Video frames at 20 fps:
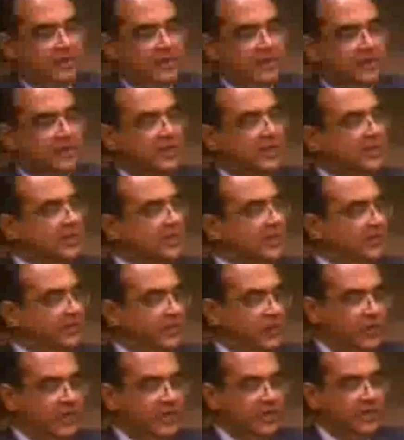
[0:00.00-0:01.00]
The third
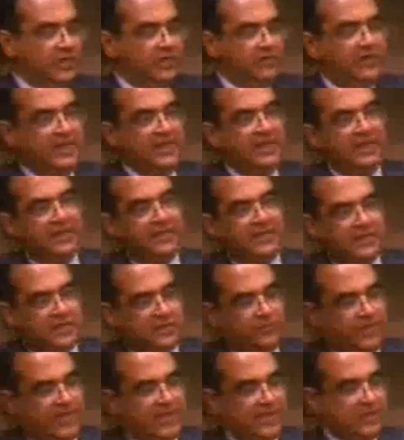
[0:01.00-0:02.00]
component of legal
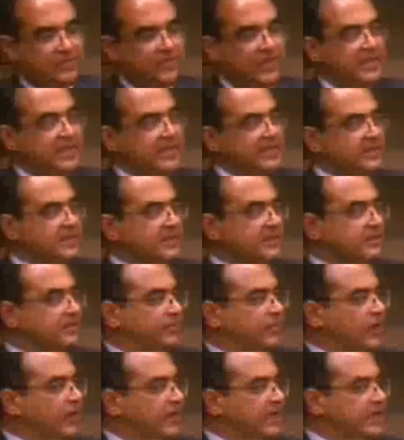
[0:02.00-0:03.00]
risk management is
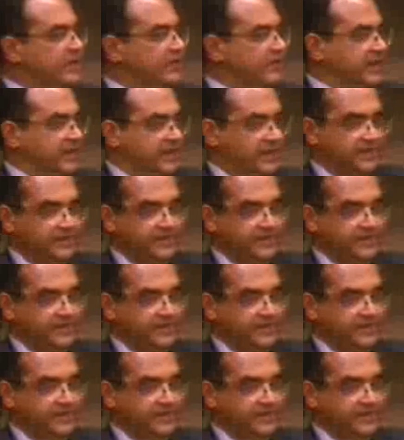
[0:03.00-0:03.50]
monitoring.